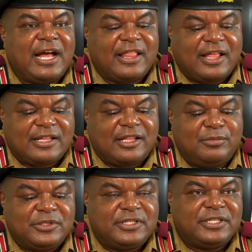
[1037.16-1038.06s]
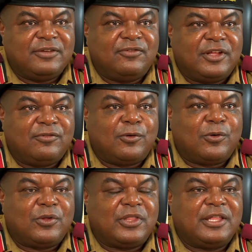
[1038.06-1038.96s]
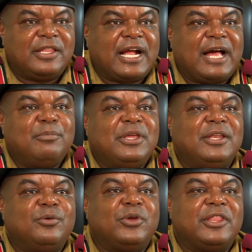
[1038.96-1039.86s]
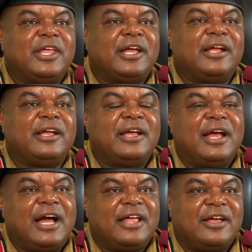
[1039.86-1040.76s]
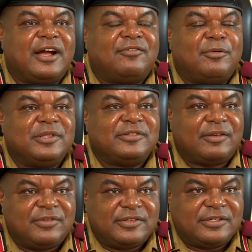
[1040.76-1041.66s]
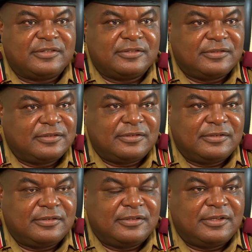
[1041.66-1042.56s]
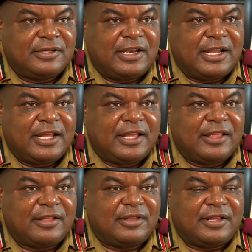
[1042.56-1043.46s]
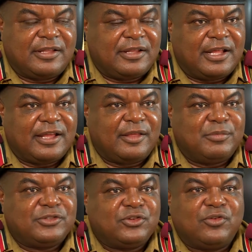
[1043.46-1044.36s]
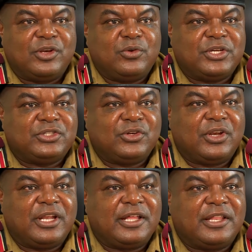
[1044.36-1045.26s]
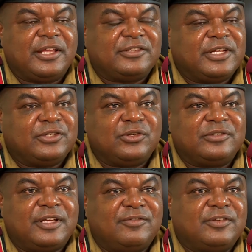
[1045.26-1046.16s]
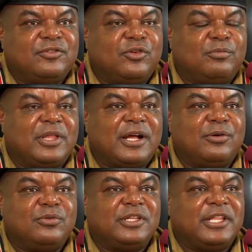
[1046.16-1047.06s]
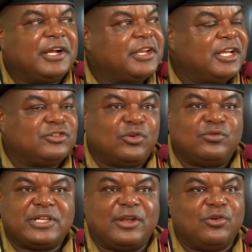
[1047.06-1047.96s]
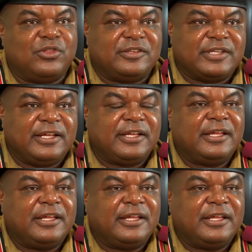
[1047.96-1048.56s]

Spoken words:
At that administrative level, they come in with the other government services, like the Ministry of Education, the extension services from the county, the agricultural office, and all these.